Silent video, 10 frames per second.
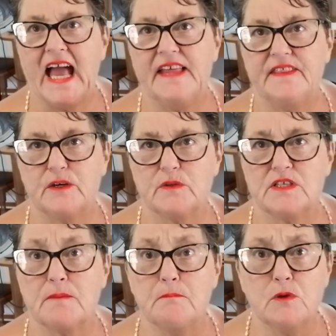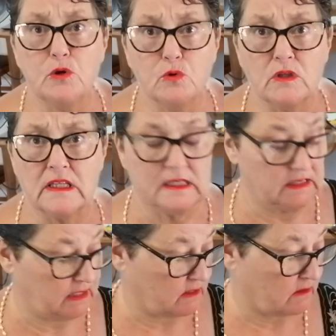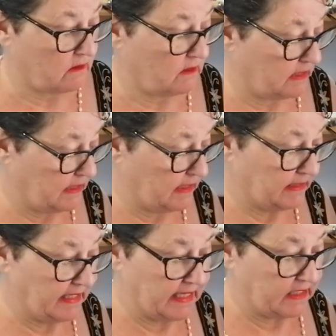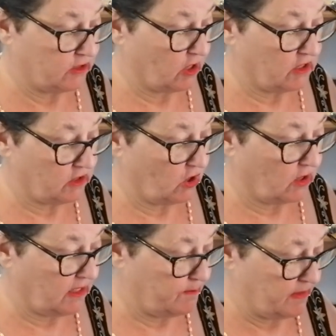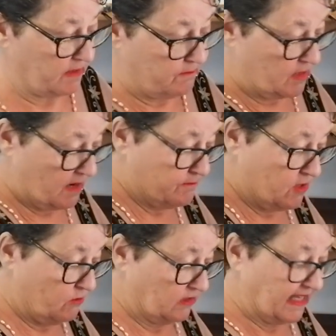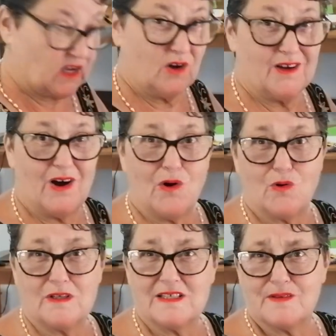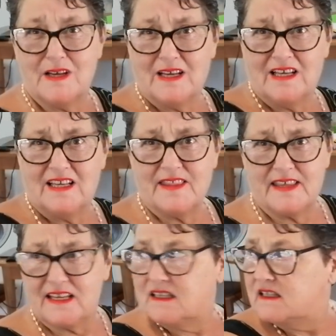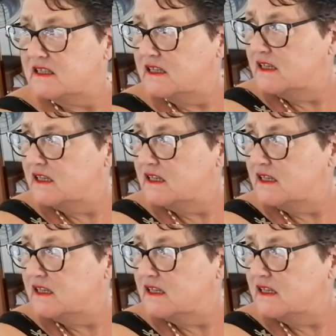And there was a mule in there. Like, not a donkey, but a mule, like a horse thing.